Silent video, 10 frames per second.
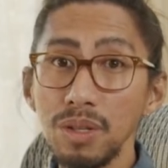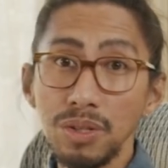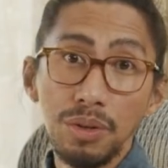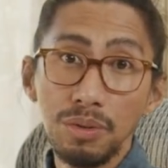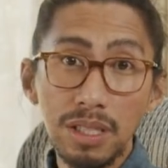
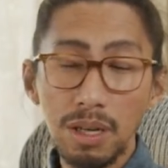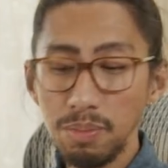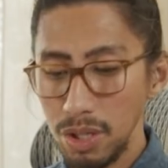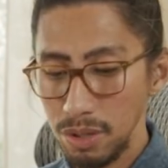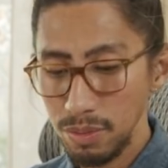So that's
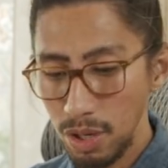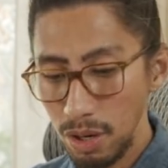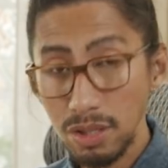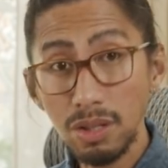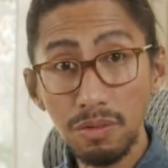up to you.
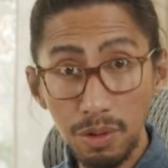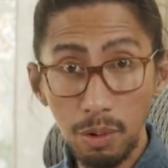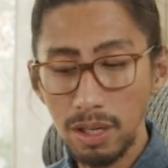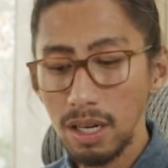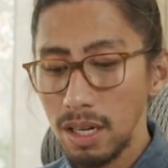Okay. So if you
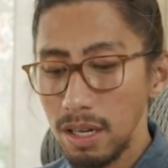want,